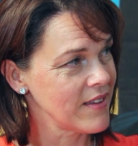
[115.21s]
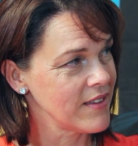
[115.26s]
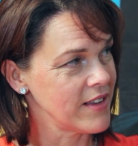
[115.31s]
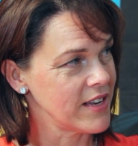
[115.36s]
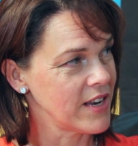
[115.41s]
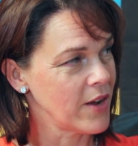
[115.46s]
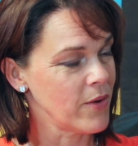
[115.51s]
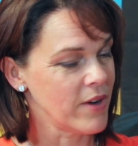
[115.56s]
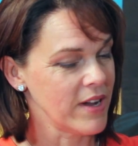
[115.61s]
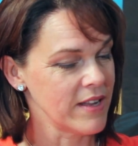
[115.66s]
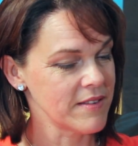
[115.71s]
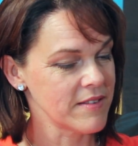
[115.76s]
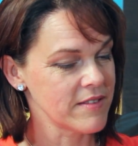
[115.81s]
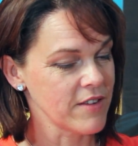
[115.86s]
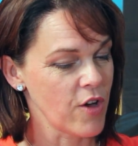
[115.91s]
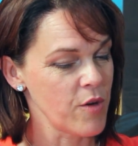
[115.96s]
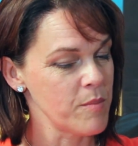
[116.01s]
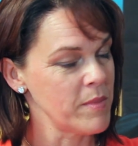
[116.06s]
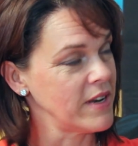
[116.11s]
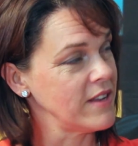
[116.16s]
You know, I had
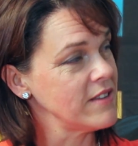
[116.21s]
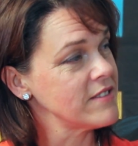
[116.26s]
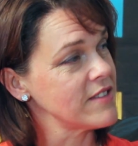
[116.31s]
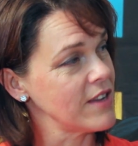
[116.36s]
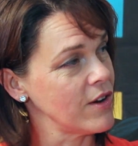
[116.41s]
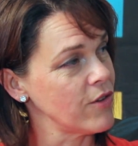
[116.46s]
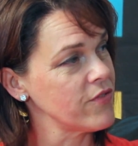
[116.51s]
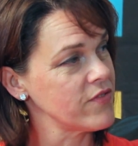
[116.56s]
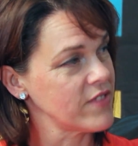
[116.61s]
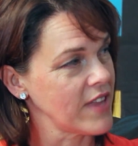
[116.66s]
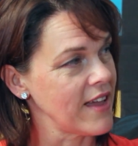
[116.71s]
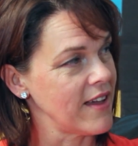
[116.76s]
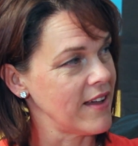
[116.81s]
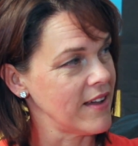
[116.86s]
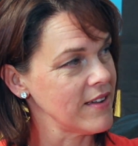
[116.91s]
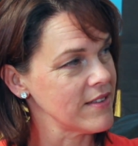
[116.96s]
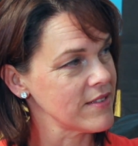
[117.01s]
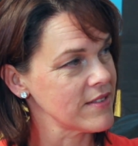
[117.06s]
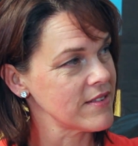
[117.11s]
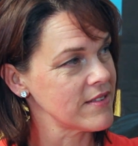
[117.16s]
so many
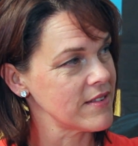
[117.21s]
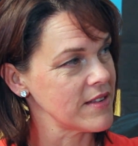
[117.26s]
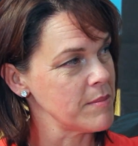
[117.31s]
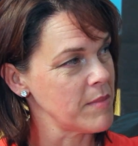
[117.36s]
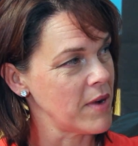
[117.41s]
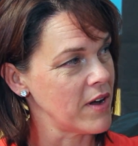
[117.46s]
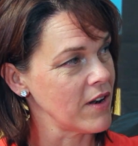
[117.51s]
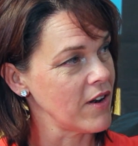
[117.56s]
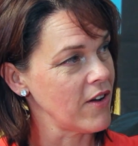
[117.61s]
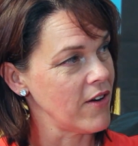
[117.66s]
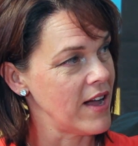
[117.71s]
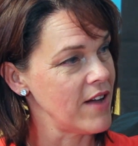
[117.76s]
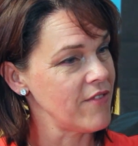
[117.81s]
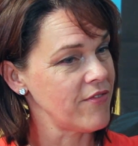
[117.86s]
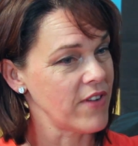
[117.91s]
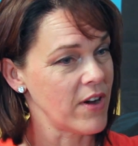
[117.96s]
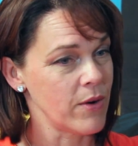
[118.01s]
self-doubts in my life.